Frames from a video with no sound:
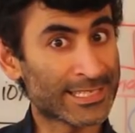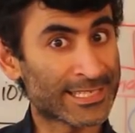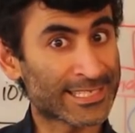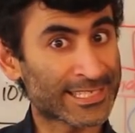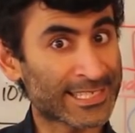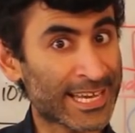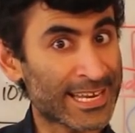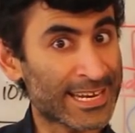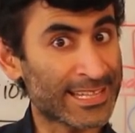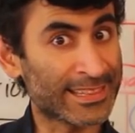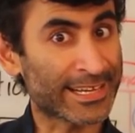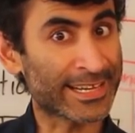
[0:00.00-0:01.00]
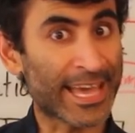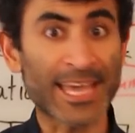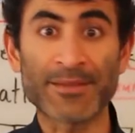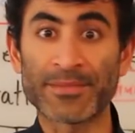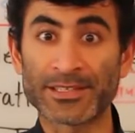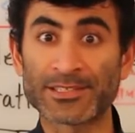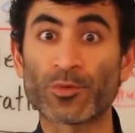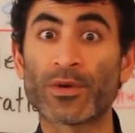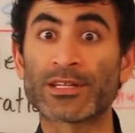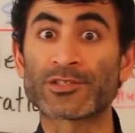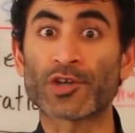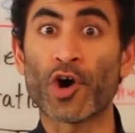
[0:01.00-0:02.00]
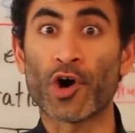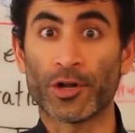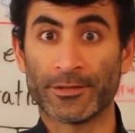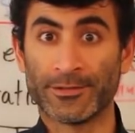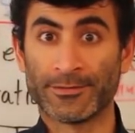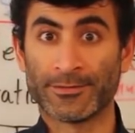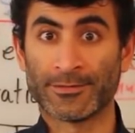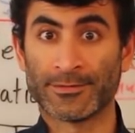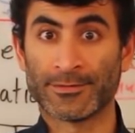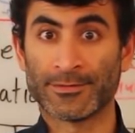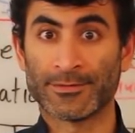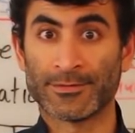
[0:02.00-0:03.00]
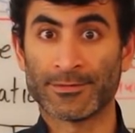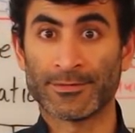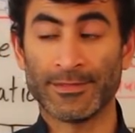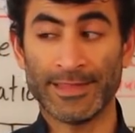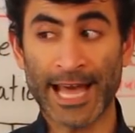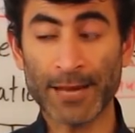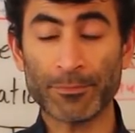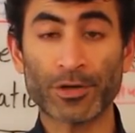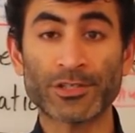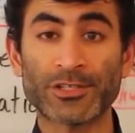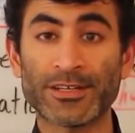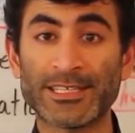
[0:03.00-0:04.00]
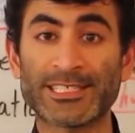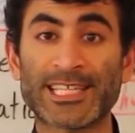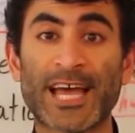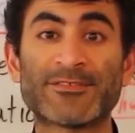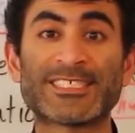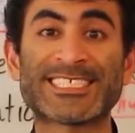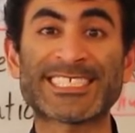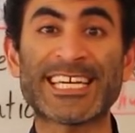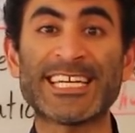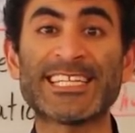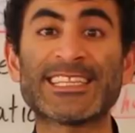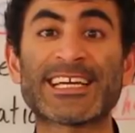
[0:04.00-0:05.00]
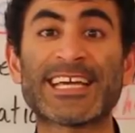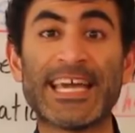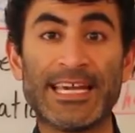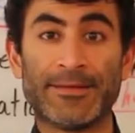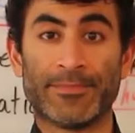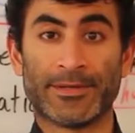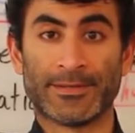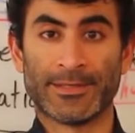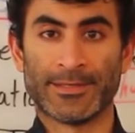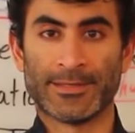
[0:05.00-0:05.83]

Skin in the game is what it's called. That person needs to have skin in the game.